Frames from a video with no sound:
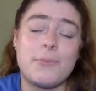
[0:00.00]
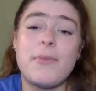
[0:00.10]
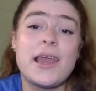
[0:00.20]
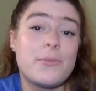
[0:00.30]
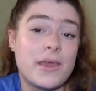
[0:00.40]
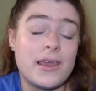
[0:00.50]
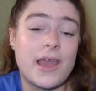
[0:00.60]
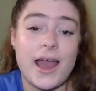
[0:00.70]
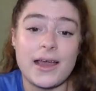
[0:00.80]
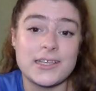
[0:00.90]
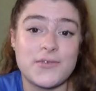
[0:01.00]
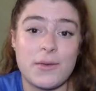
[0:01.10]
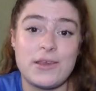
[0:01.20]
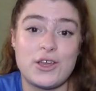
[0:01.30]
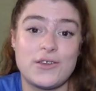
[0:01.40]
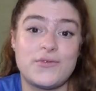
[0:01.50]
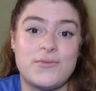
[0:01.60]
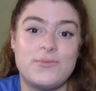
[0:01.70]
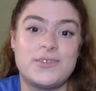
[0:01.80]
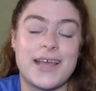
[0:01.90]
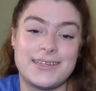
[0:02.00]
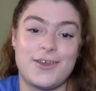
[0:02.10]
Maybe Kai's family could have said,